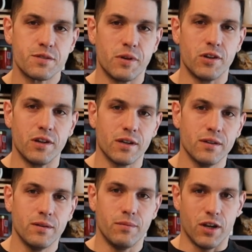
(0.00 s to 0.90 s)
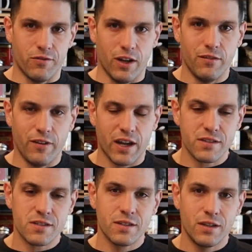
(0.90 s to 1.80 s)
sparing modified
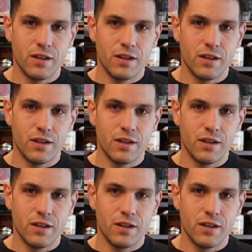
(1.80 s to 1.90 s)
fast.